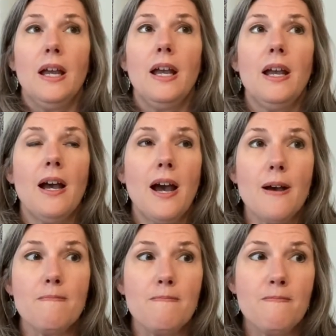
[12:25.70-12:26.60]

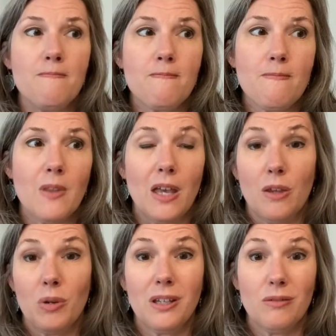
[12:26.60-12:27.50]
And then
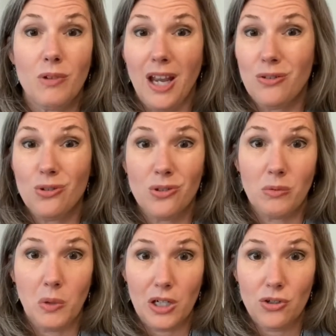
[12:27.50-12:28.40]
we can answer some
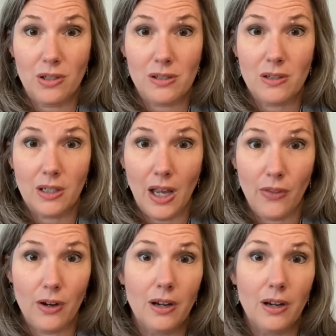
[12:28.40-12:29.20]
questions together